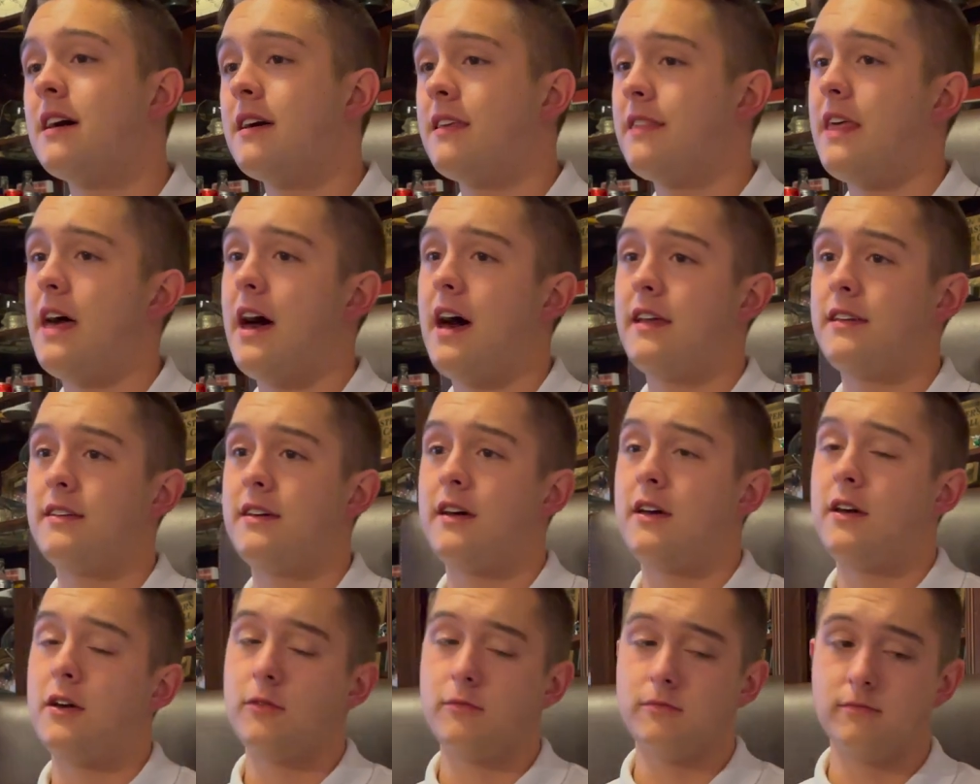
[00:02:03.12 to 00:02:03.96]
that
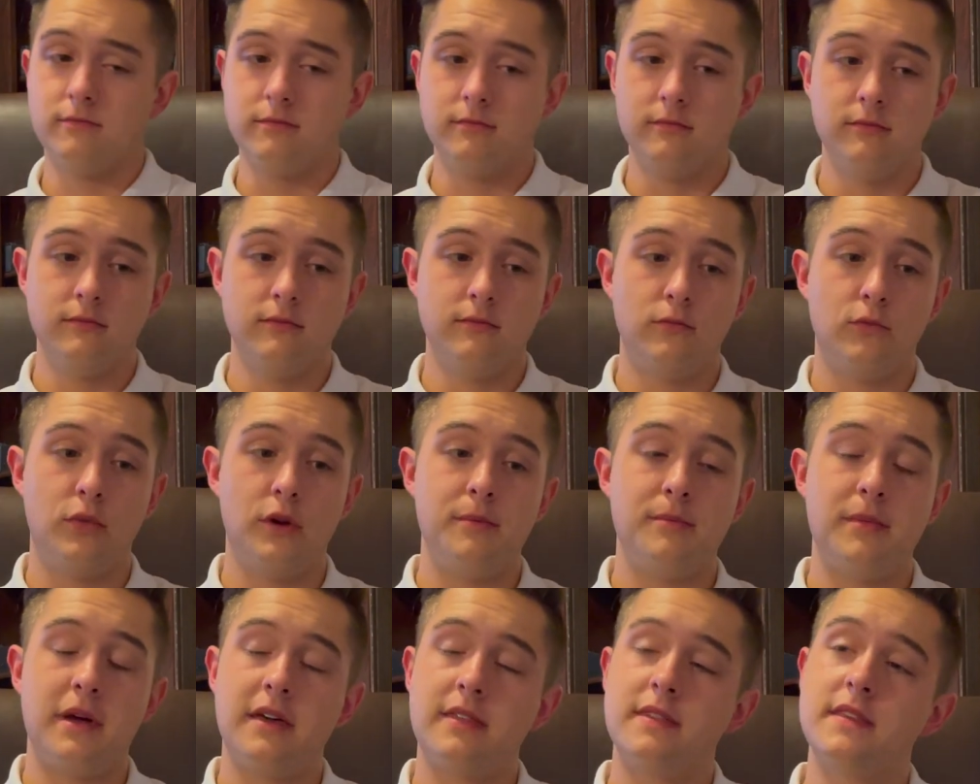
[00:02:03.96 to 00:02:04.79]
we
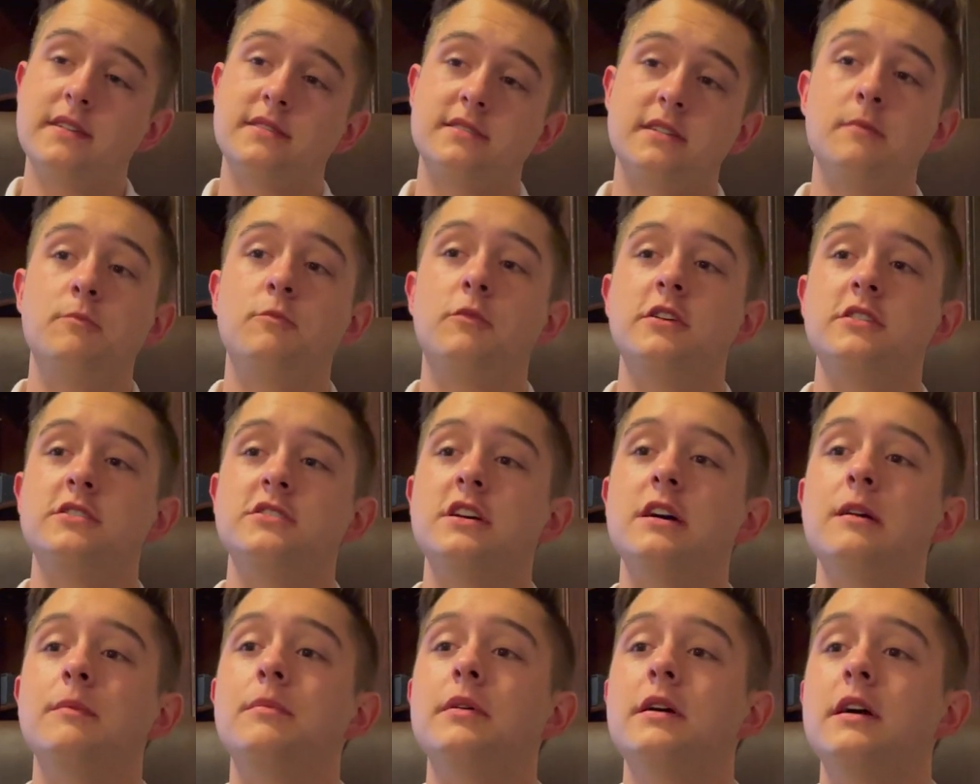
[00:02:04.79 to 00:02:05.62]
made this M1
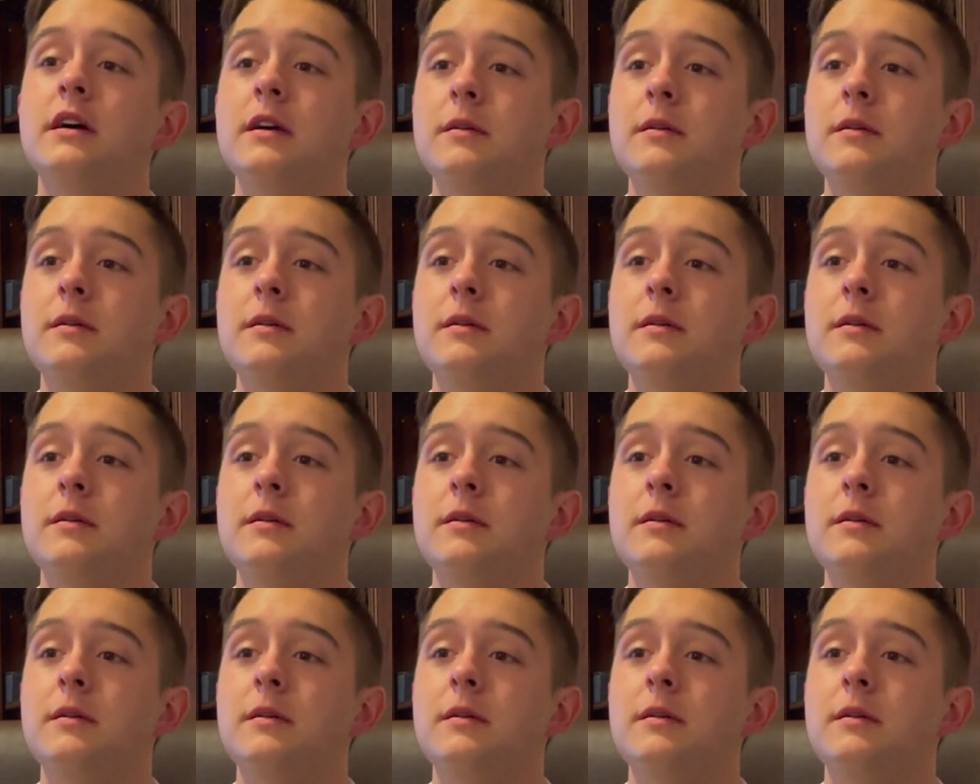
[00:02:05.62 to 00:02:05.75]
chip